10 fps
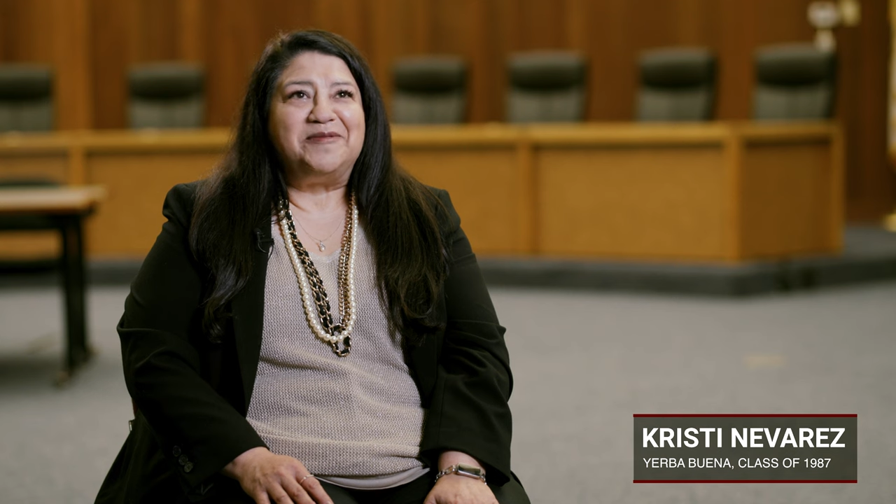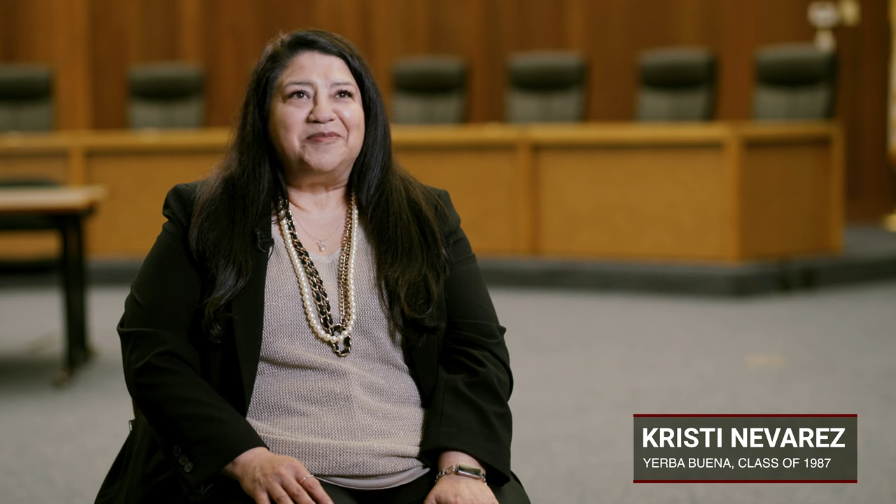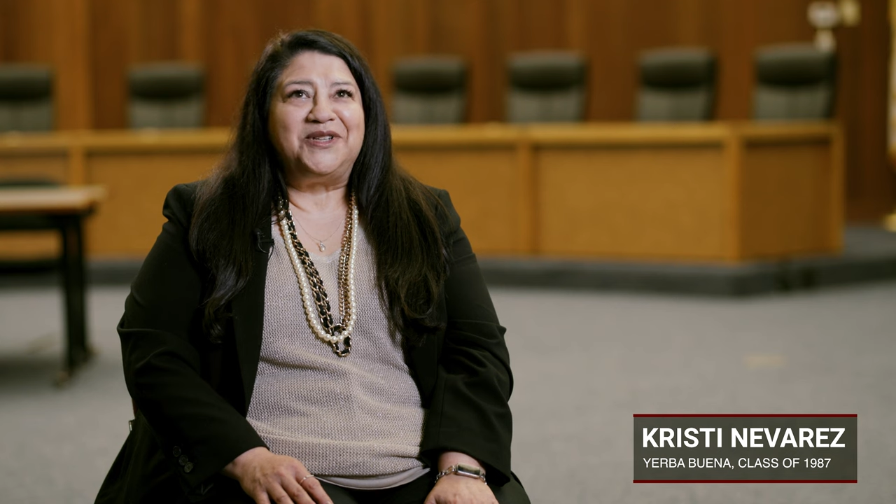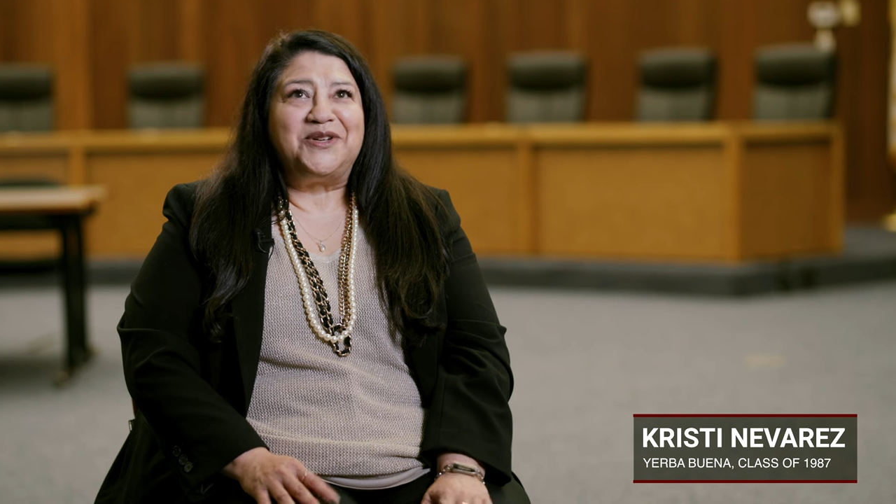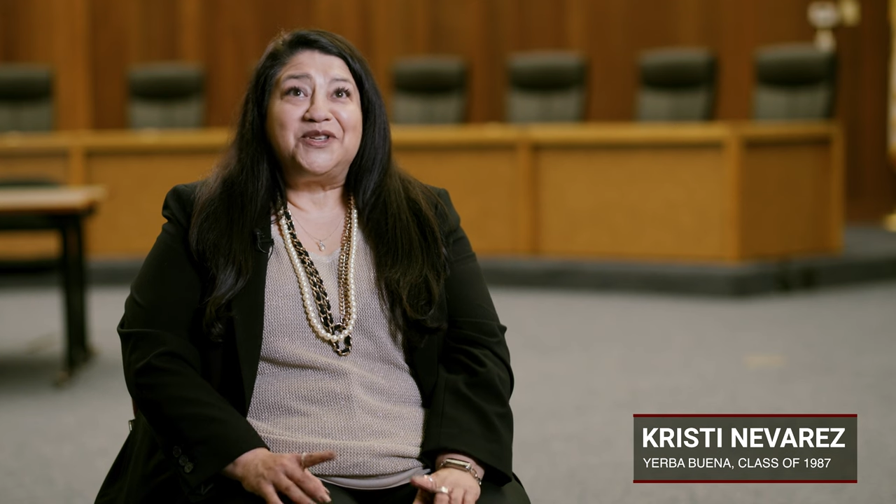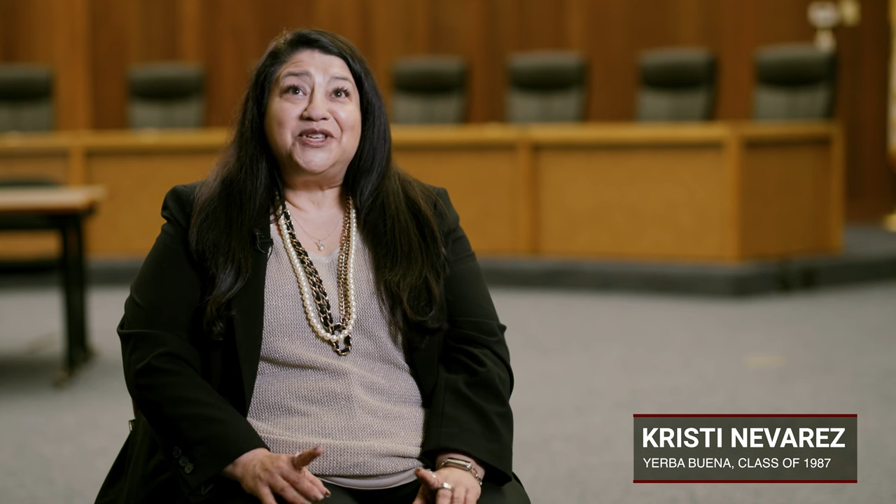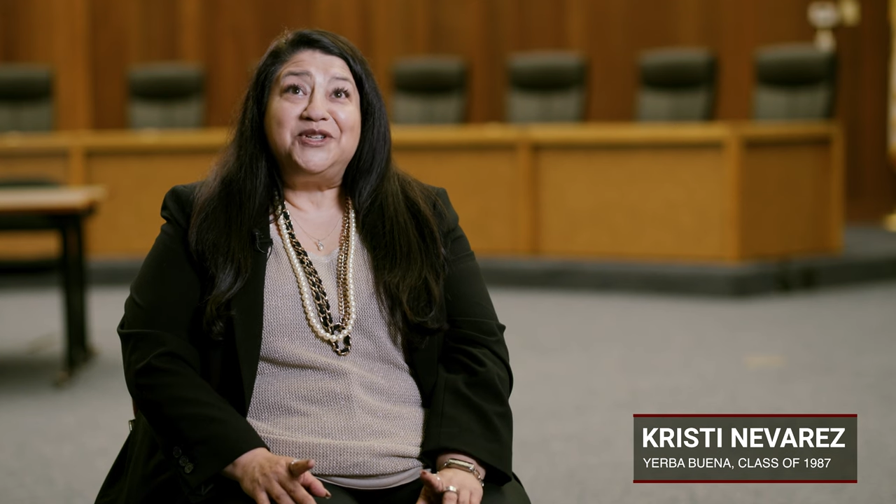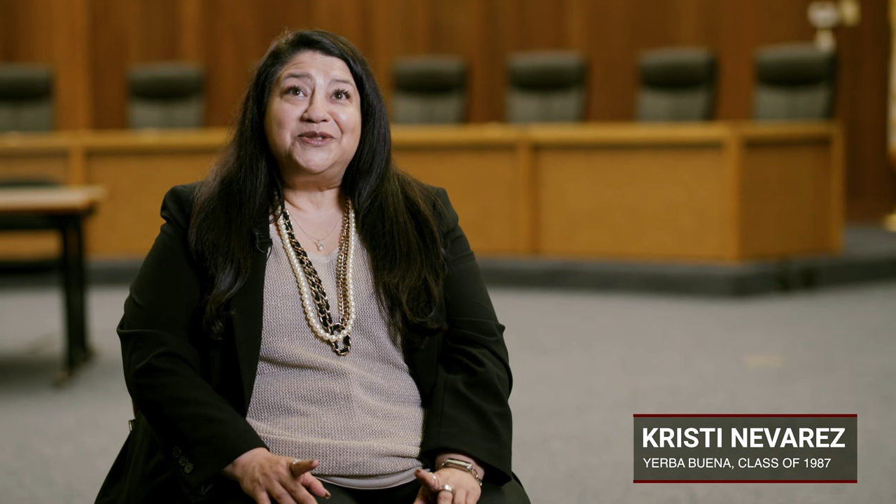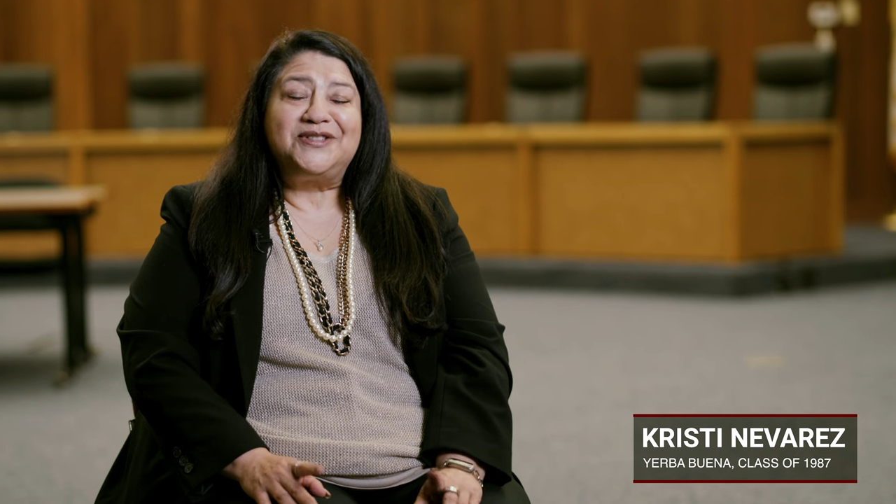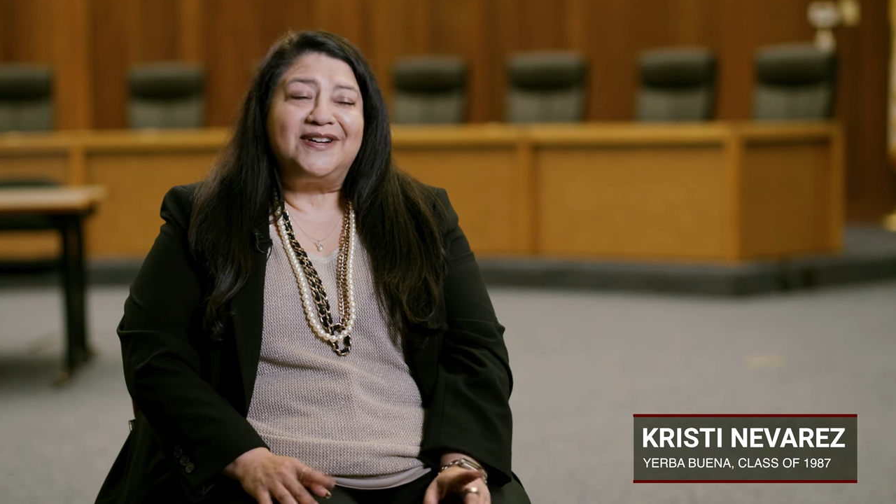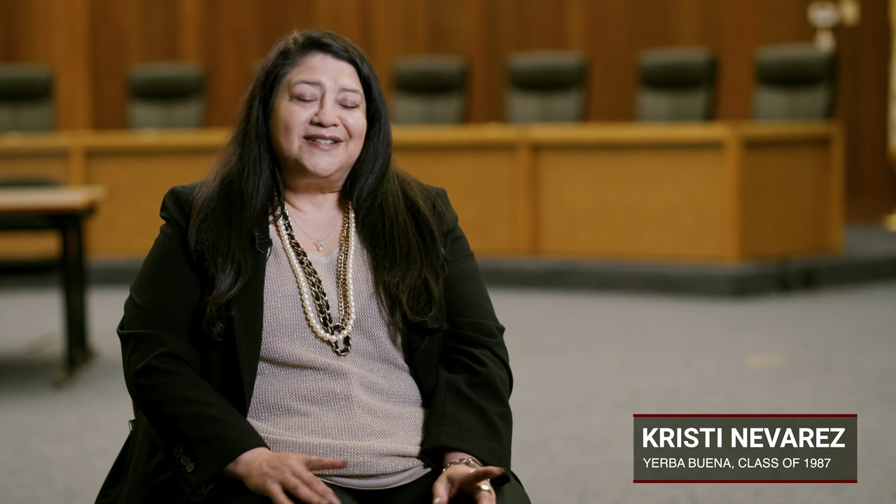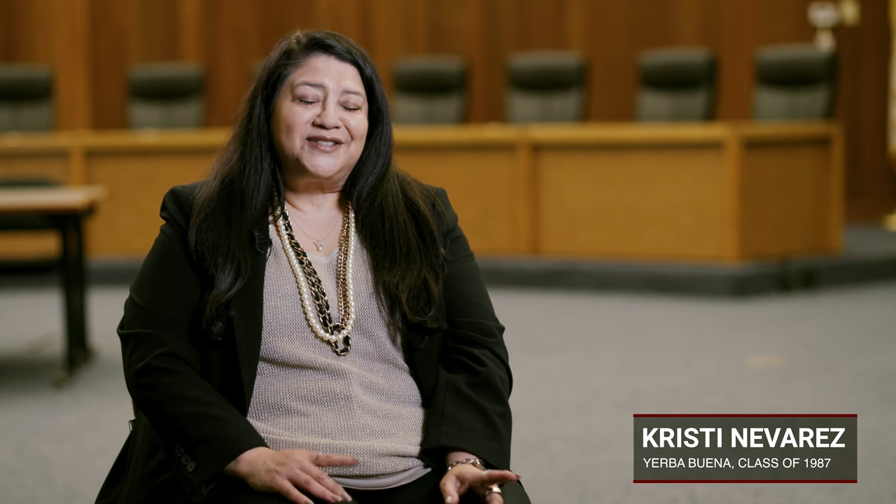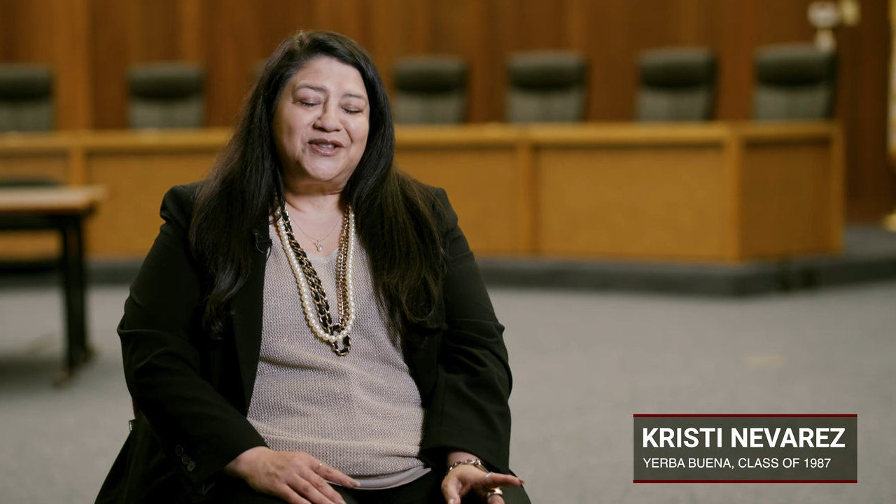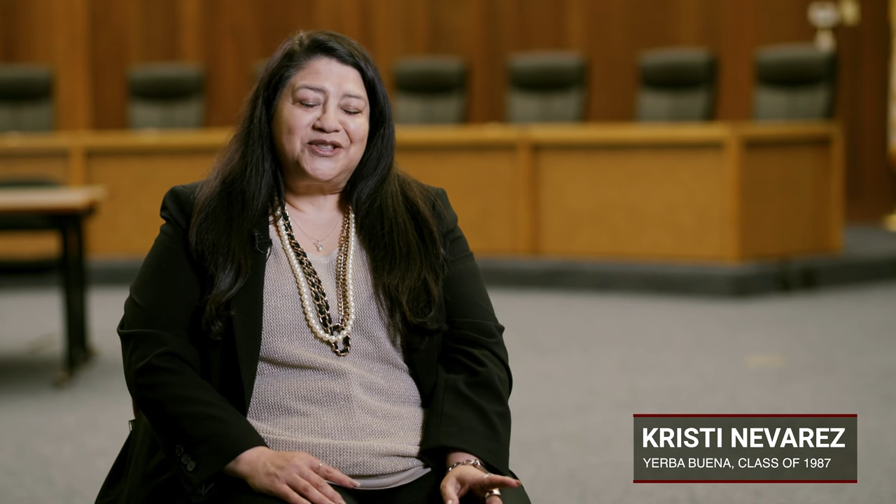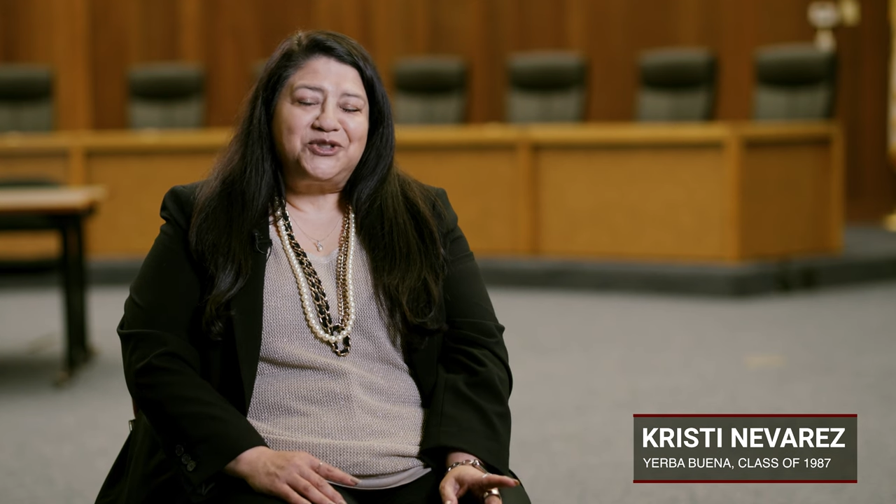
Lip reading: You know, the Huzars and the